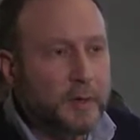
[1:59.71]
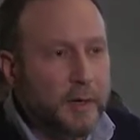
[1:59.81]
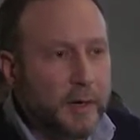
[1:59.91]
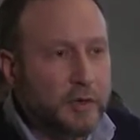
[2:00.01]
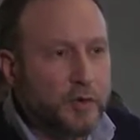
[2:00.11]

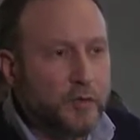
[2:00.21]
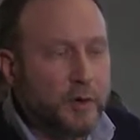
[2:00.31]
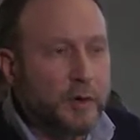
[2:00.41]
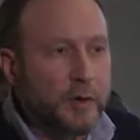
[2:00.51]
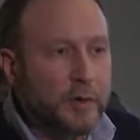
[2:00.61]
that
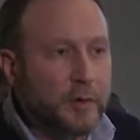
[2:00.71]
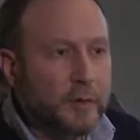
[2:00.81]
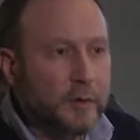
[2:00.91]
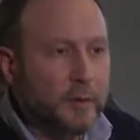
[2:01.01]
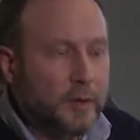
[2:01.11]
EtchDefender
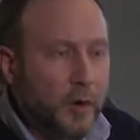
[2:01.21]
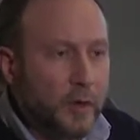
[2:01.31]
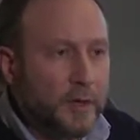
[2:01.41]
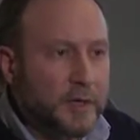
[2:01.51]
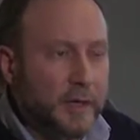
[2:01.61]

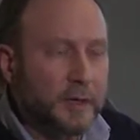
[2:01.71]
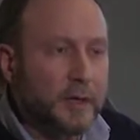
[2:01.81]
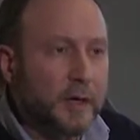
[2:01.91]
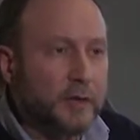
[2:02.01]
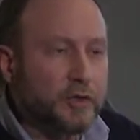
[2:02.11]
coating
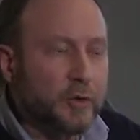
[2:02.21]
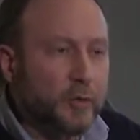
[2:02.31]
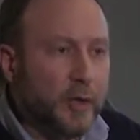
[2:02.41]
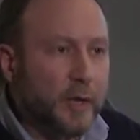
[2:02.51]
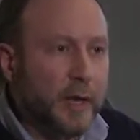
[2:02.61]
technology will